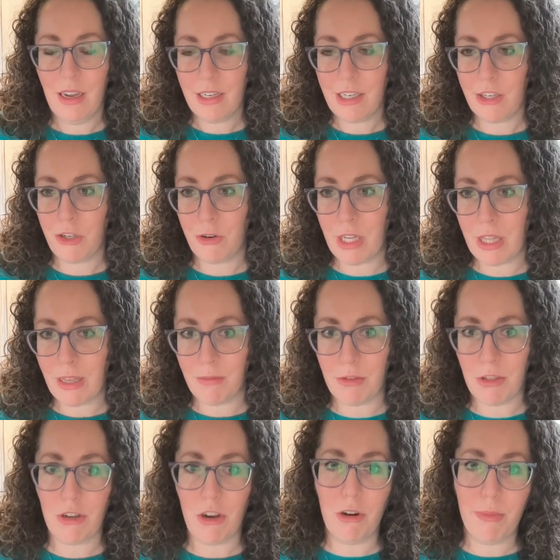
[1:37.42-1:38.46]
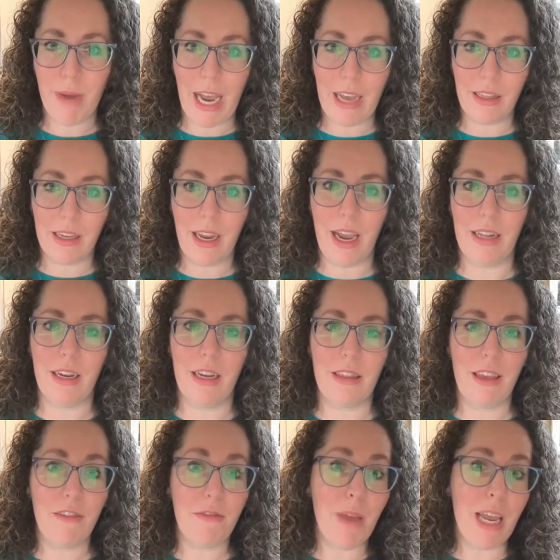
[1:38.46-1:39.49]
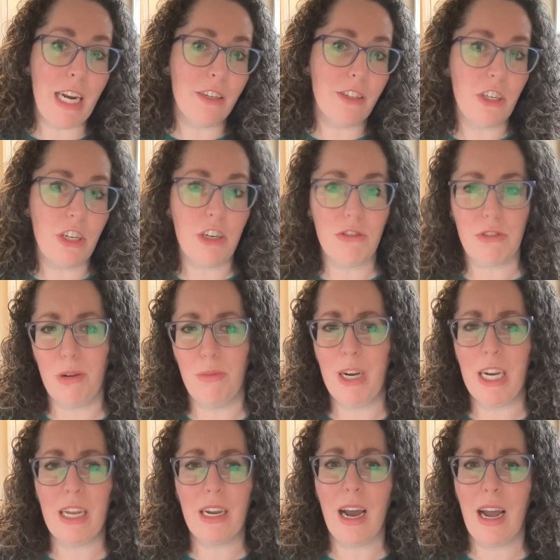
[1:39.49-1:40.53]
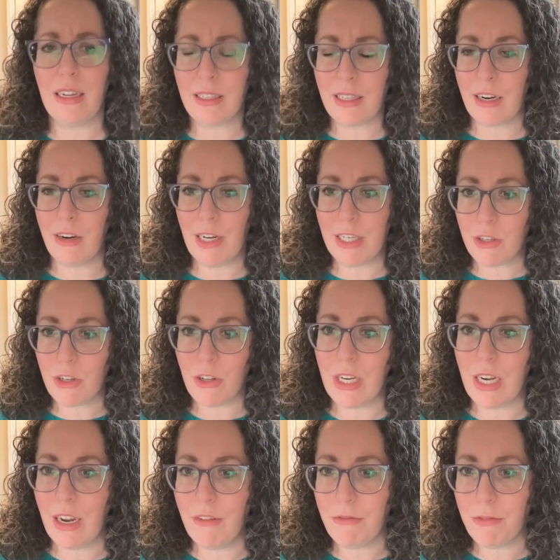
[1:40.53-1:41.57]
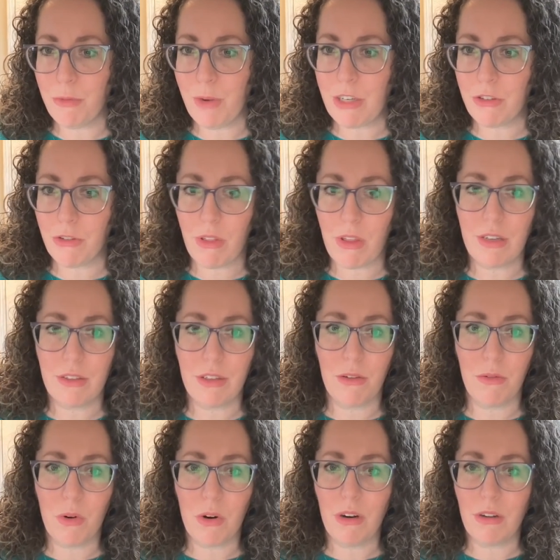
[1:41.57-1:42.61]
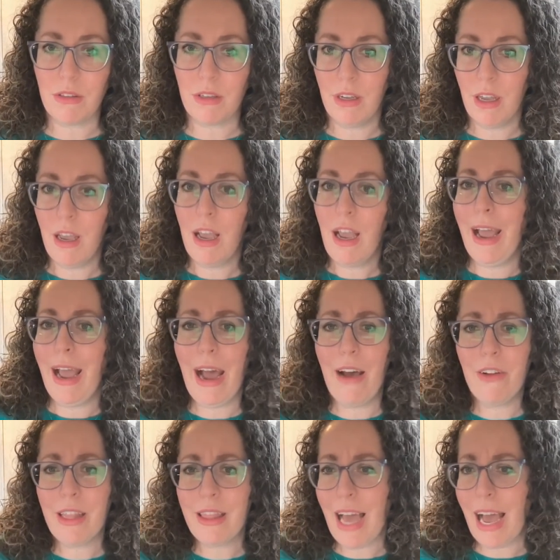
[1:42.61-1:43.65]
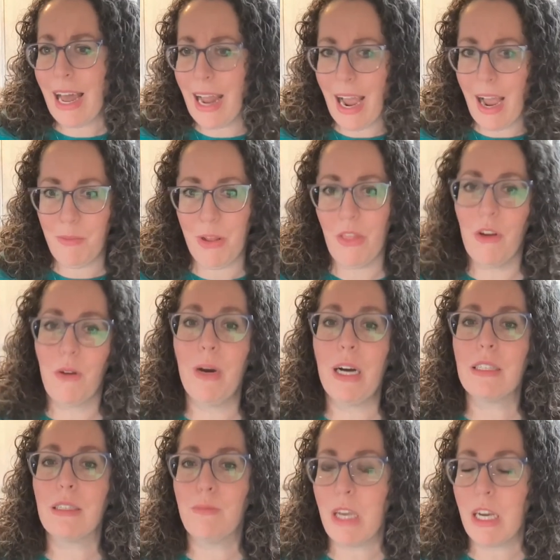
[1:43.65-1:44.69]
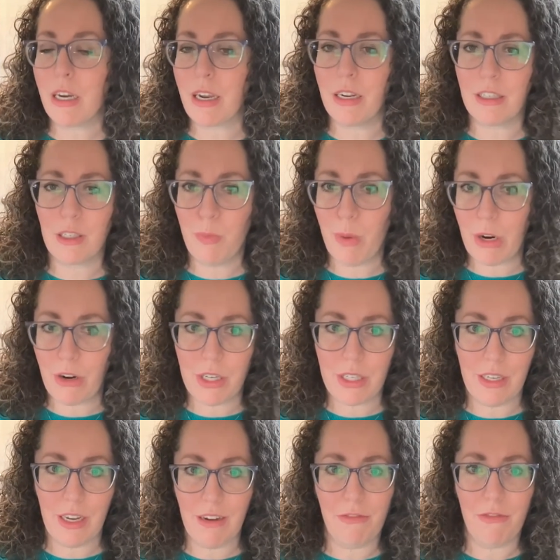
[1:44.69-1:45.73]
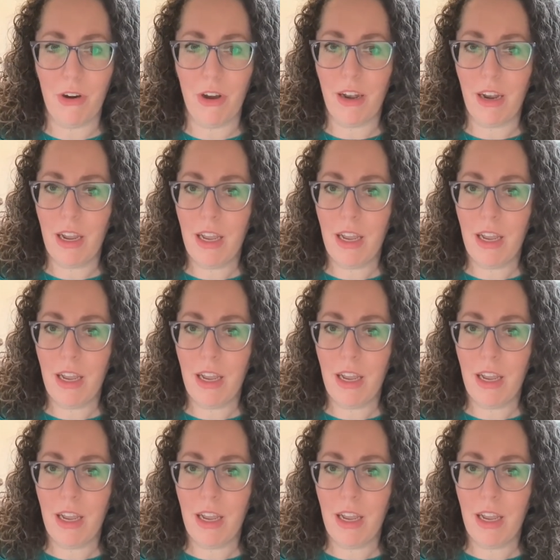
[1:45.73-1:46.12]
to treat them so badly, and yet they've managed to do so many consequential and influential things in the world. Mm-hmm. How did that happen? There must be a conspiracy afoot.